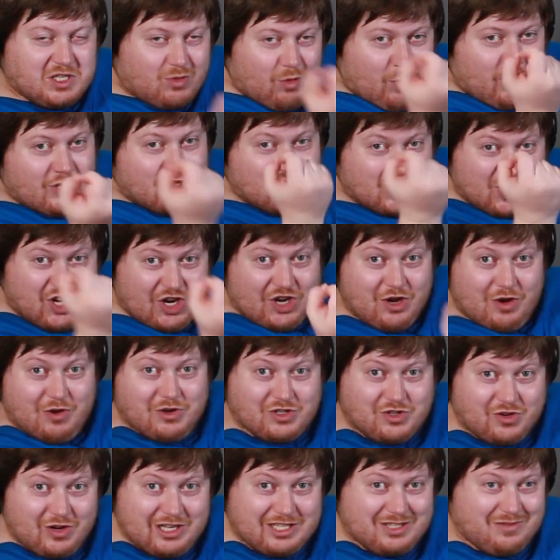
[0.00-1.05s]
this lawyer, she's going to go
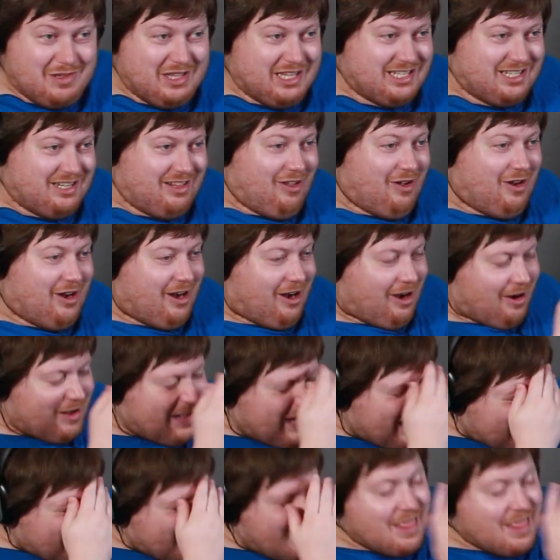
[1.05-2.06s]
to drinks with this lawyer,